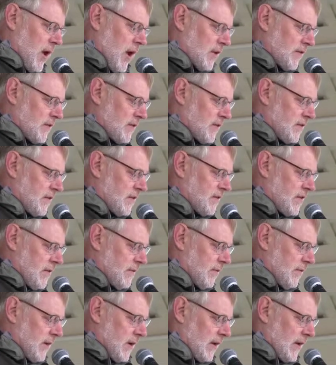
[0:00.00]
losses and
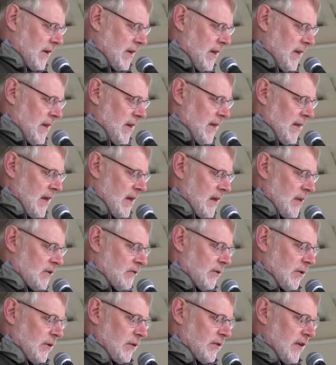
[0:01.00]
suffering that
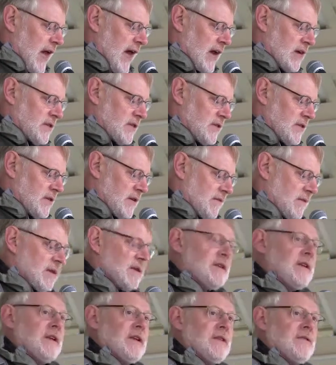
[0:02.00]
Israel's actions have
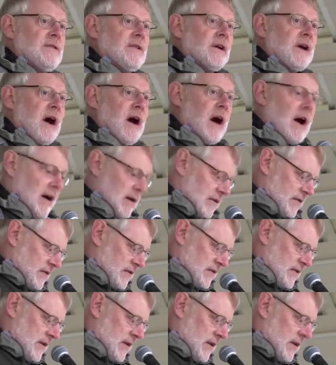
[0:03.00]
continued to
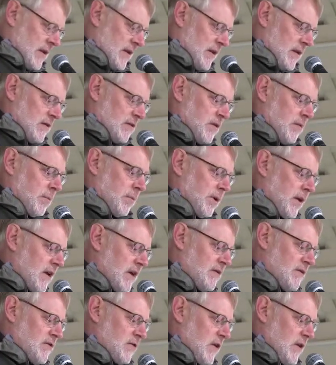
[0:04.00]
cause. So
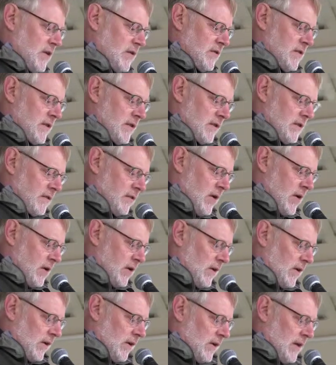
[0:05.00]
please join us in the
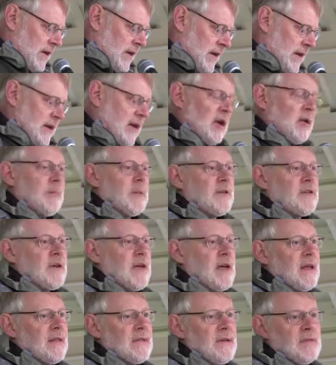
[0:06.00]
struggle and help us
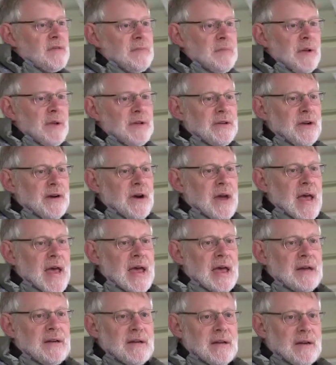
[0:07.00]
end this military
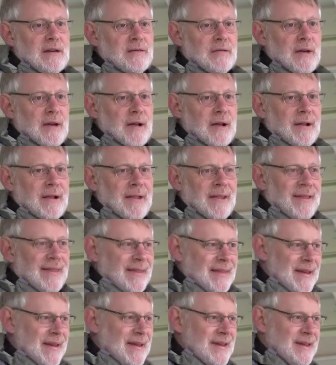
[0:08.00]
aid to Israel.
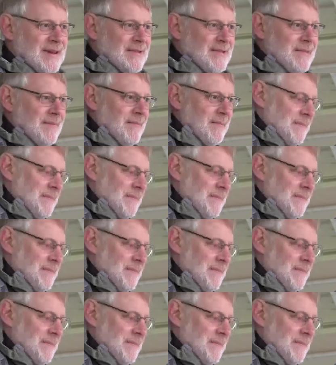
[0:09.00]
Thank you.